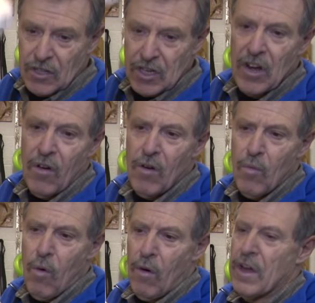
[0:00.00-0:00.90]

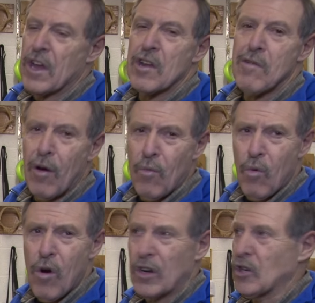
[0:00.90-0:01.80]
DIY in your own
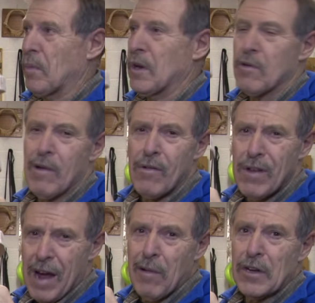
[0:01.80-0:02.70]
workshop, in your own
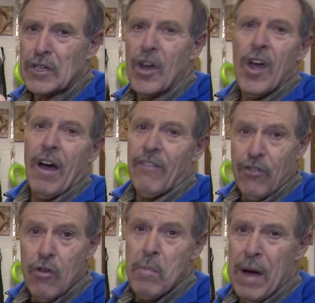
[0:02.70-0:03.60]
garage, a
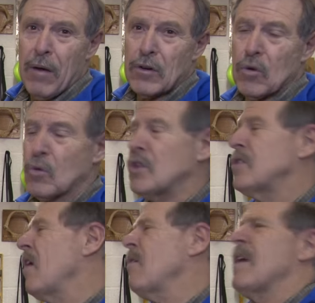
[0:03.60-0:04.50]
few power tools. You
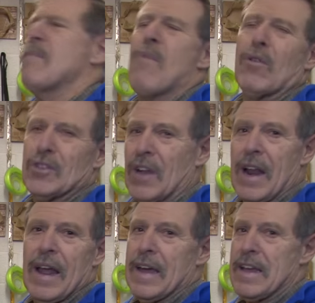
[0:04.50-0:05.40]
don't need monster
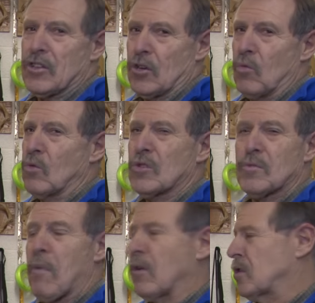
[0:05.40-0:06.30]
lathes and all
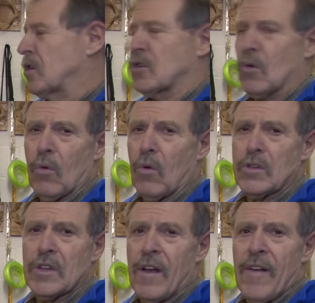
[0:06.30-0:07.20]
monster
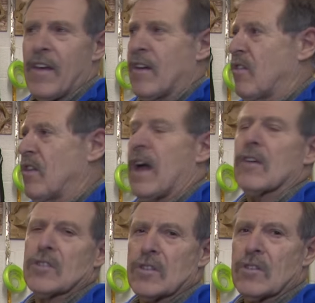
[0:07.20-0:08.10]
saws,
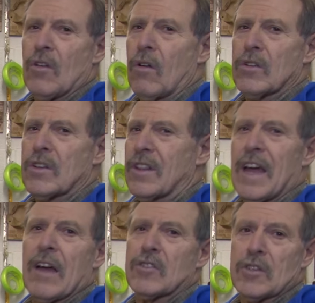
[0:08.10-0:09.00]
thousands of dollars and
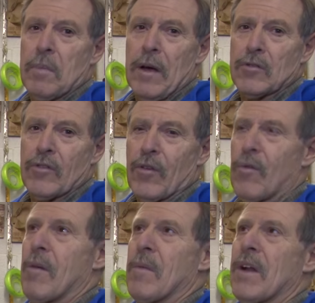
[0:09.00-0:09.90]
thousands of pounds of
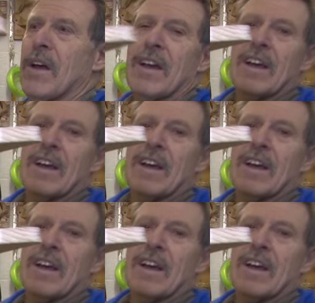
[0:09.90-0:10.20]
equipment.